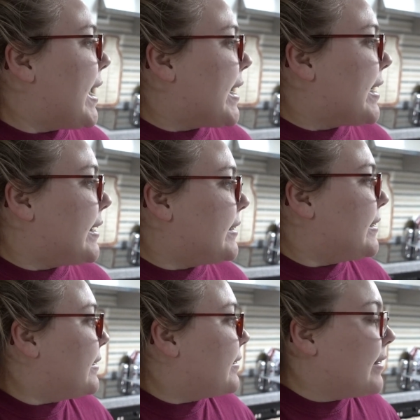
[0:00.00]

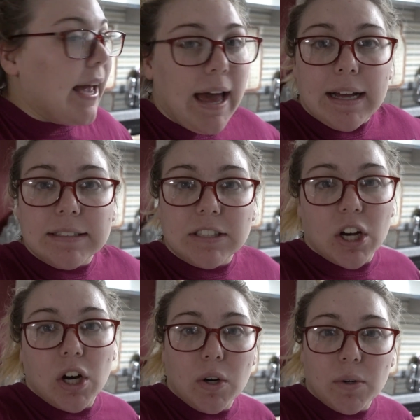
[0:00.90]
And yeah,
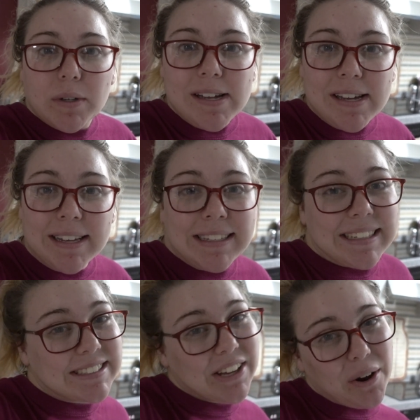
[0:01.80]
so
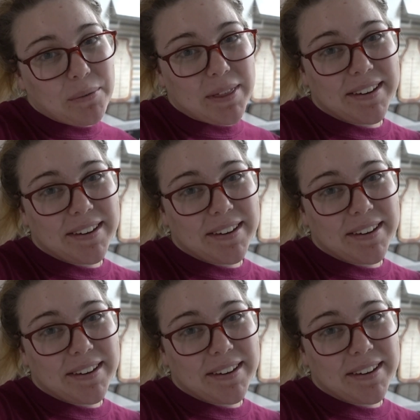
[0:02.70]
let's get on with